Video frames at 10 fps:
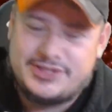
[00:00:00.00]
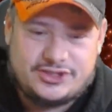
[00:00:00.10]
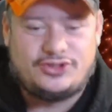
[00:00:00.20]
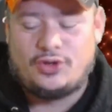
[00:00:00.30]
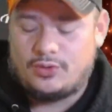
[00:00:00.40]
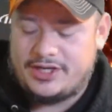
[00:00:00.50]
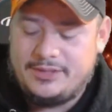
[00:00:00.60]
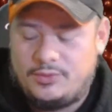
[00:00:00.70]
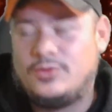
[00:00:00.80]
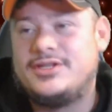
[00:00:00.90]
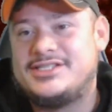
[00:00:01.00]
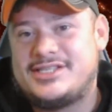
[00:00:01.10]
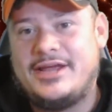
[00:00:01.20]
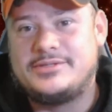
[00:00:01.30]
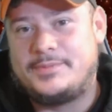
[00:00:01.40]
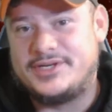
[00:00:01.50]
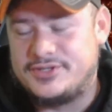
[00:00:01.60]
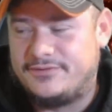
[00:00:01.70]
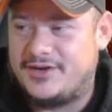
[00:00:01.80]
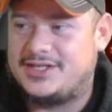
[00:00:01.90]
Just don't keep doing the same
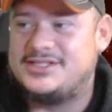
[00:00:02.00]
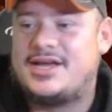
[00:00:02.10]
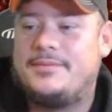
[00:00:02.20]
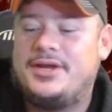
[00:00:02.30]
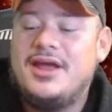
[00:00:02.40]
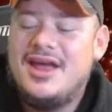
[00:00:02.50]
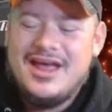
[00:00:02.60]
special infected zombie,